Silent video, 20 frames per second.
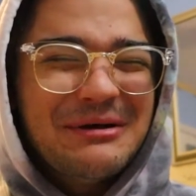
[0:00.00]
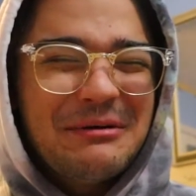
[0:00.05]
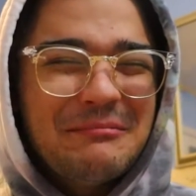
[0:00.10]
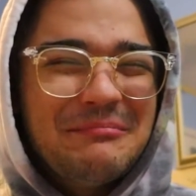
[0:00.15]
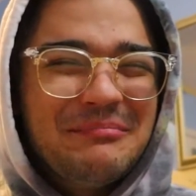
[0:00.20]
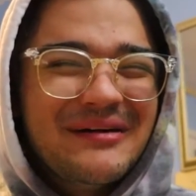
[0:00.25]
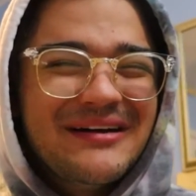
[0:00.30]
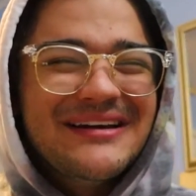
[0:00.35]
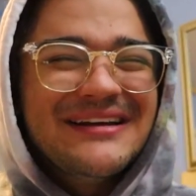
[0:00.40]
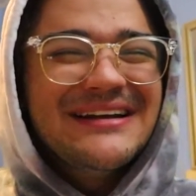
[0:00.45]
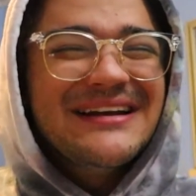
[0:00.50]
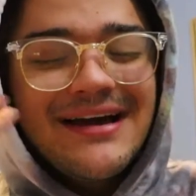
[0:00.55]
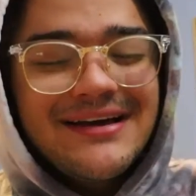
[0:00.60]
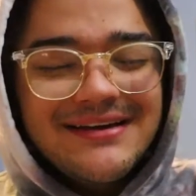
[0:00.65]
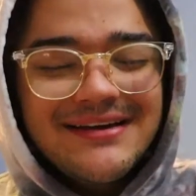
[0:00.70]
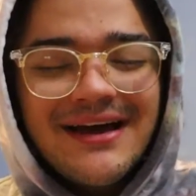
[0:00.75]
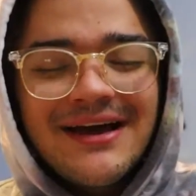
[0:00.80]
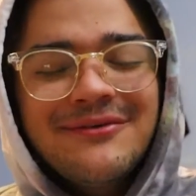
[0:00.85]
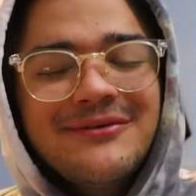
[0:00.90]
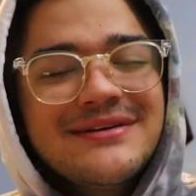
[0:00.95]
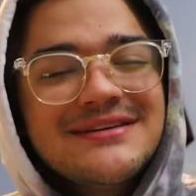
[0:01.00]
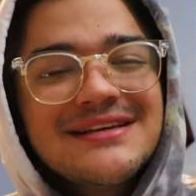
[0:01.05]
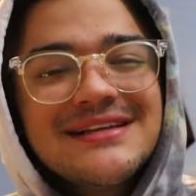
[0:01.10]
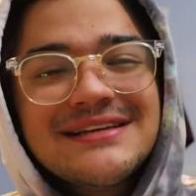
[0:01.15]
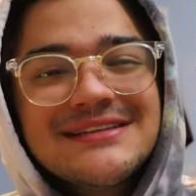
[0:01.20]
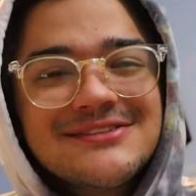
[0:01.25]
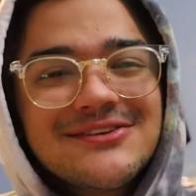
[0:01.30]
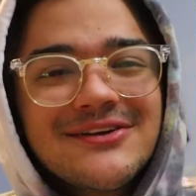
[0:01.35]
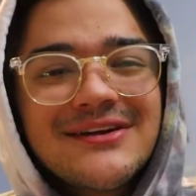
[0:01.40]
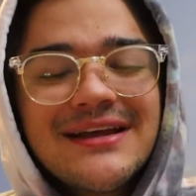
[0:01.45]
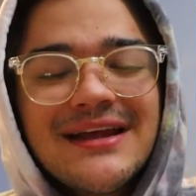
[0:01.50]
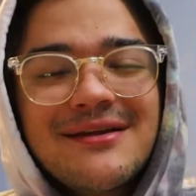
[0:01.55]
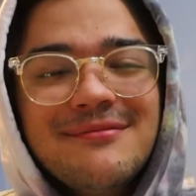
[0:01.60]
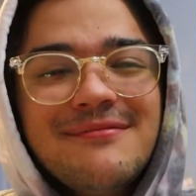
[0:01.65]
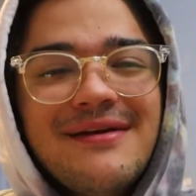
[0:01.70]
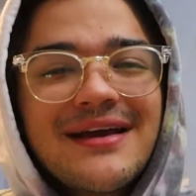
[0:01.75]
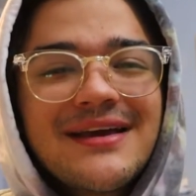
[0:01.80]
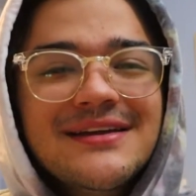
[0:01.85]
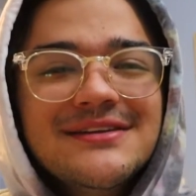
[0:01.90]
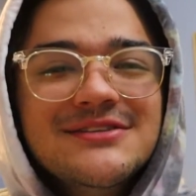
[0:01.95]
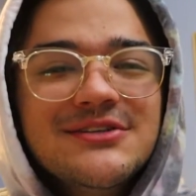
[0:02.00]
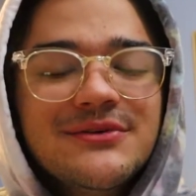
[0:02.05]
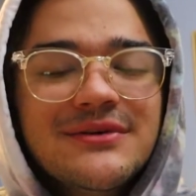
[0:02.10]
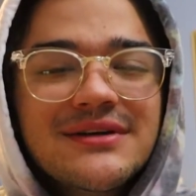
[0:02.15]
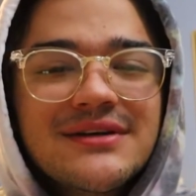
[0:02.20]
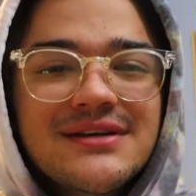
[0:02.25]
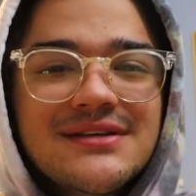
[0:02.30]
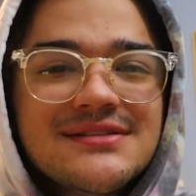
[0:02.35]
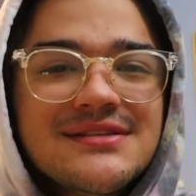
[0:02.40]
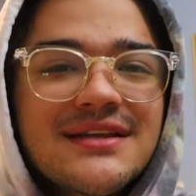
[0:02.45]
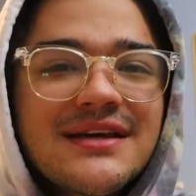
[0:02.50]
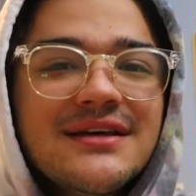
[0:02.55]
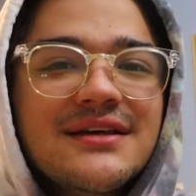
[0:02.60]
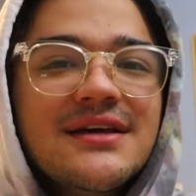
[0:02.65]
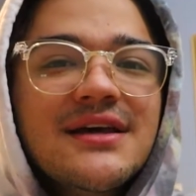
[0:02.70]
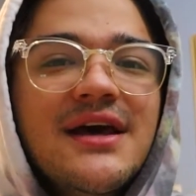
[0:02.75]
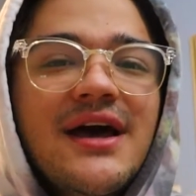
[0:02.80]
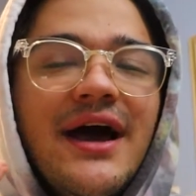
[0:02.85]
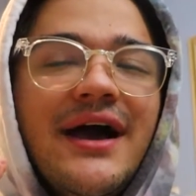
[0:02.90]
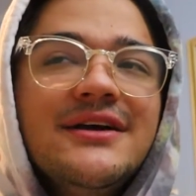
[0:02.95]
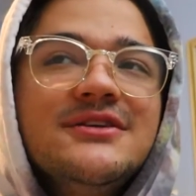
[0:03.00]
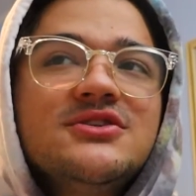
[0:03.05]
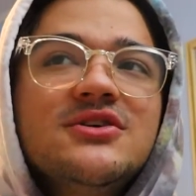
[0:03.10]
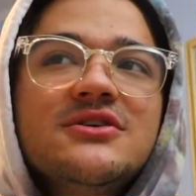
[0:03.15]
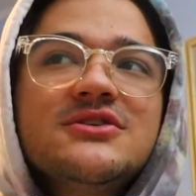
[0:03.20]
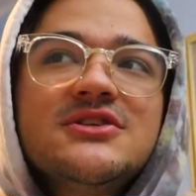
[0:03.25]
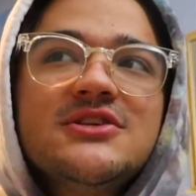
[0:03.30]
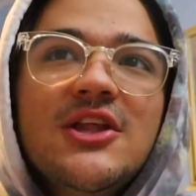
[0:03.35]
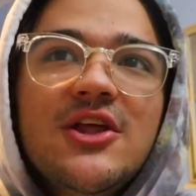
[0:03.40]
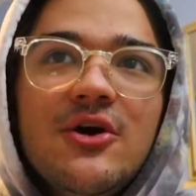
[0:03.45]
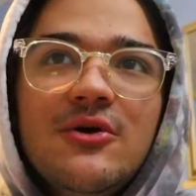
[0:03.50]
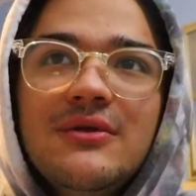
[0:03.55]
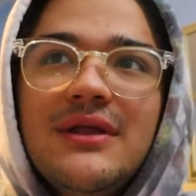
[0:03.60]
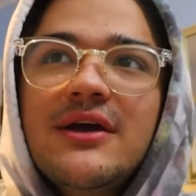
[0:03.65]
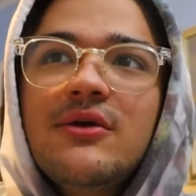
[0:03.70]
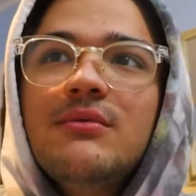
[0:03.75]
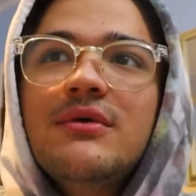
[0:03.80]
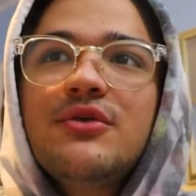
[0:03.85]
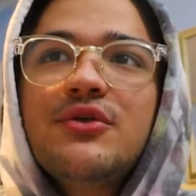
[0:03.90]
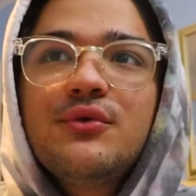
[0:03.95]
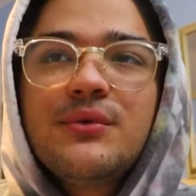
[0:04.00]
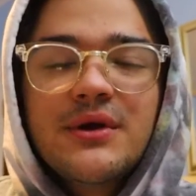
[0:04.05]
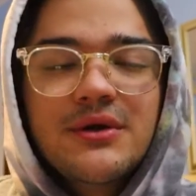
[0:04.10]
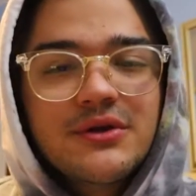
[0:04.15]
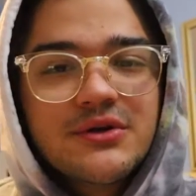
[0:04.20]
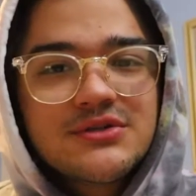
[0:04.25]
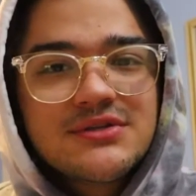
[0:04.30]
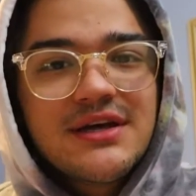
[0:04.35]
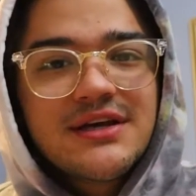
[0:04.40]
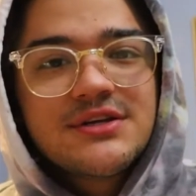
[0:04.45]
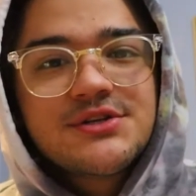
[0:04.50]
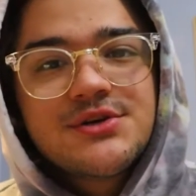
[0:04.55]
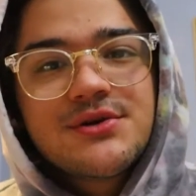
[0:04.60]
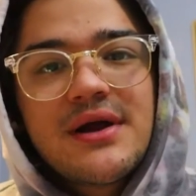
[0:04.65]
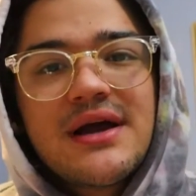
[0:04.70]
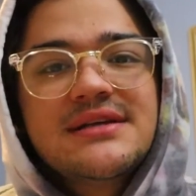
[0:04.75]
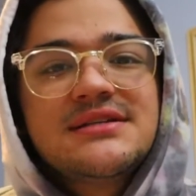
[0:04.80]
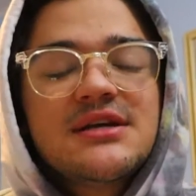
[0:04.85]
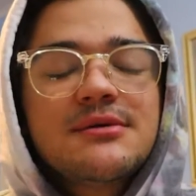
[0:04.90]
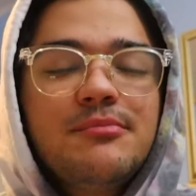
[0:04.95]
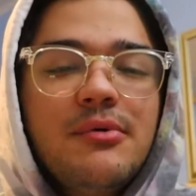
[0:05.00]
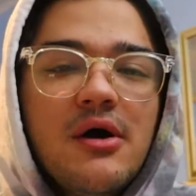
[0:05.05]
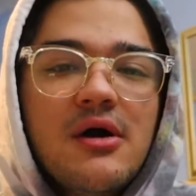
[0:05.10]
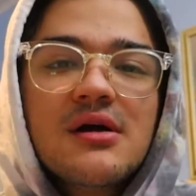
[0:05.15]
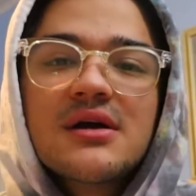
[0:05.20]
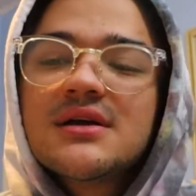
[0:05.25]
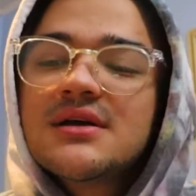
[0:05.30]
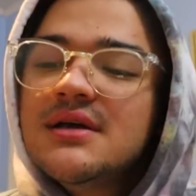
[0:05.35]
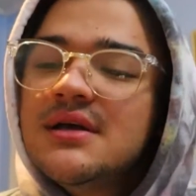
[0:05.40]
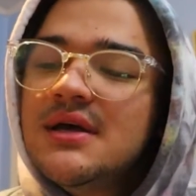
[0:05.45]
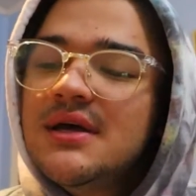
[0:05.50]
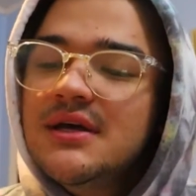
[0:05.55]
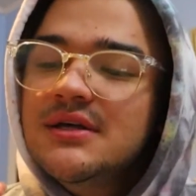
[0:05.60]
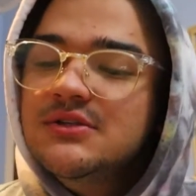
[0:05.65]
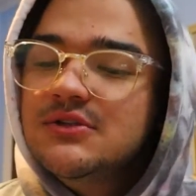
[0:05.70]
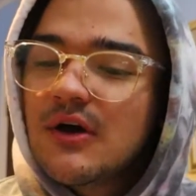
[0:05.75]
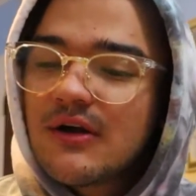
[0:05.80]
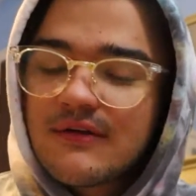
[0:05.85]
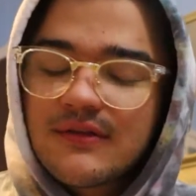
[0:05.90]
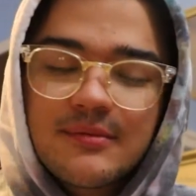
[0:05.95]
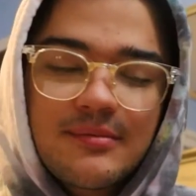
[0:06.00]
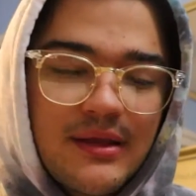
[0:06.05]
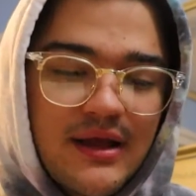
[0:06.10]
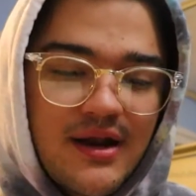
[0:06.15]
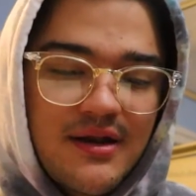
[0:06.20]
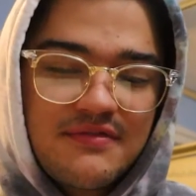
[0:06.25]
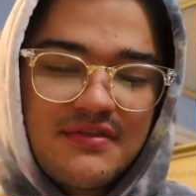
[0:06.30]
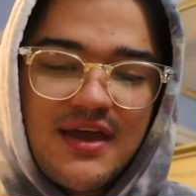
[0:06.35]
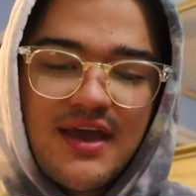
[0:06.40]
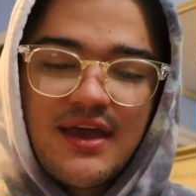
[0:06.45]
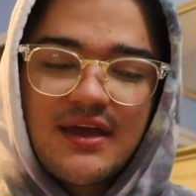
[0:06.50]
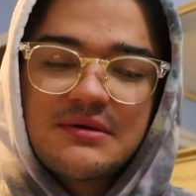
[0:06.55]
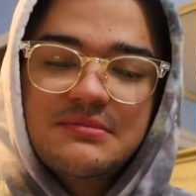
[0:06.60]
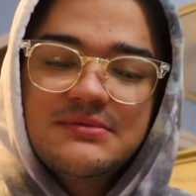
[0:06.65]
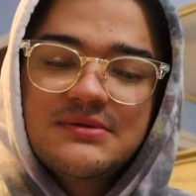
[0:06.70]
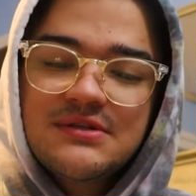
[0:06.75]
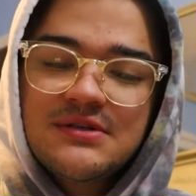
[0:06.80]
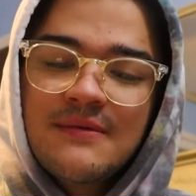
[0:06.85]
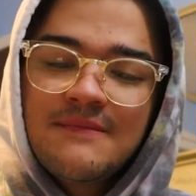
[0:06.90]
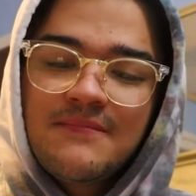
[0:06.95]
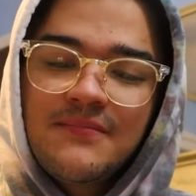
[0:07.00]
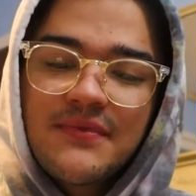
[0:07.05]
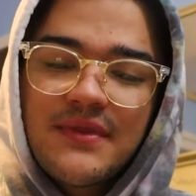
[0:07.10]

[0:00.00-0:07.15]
But I recently started getting back into it because, like, I start slow, like, with thrillers like Jurassic Park, Dawn of the Planet of the Apes,